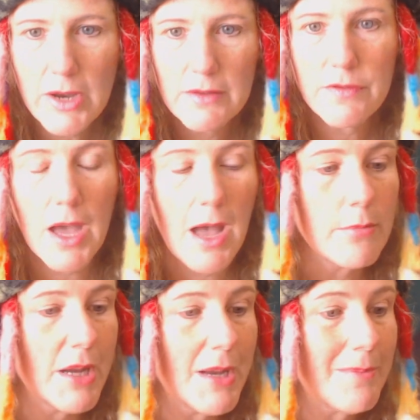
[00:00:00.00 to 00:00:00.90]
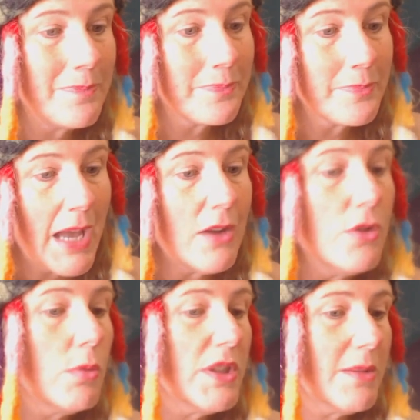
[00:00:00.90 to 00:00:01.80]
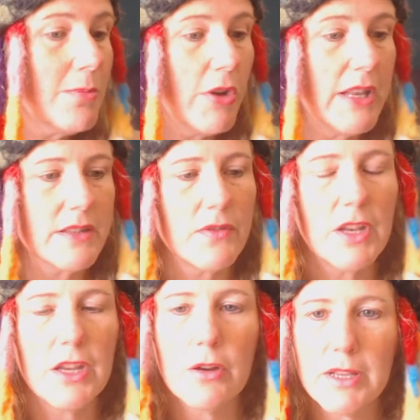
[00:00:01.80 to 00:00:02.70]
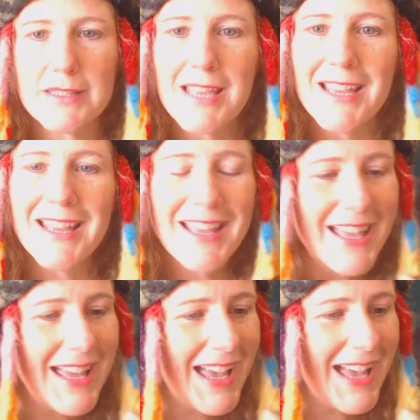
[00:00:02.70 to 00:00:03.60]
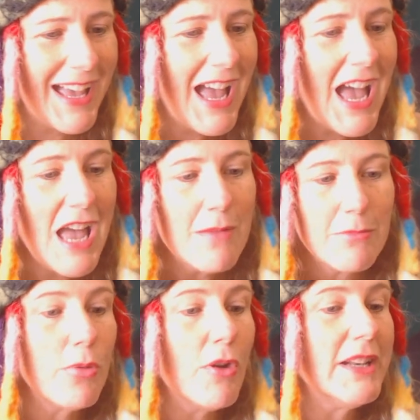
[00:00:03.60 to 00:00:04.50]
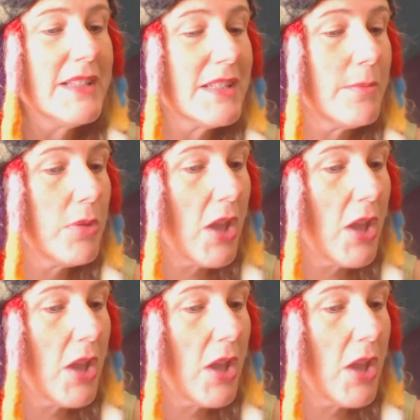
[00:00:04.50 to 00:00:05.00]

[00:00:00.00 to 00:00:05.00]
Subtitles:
my train of thought, but I don't know what the point of this video is. My point is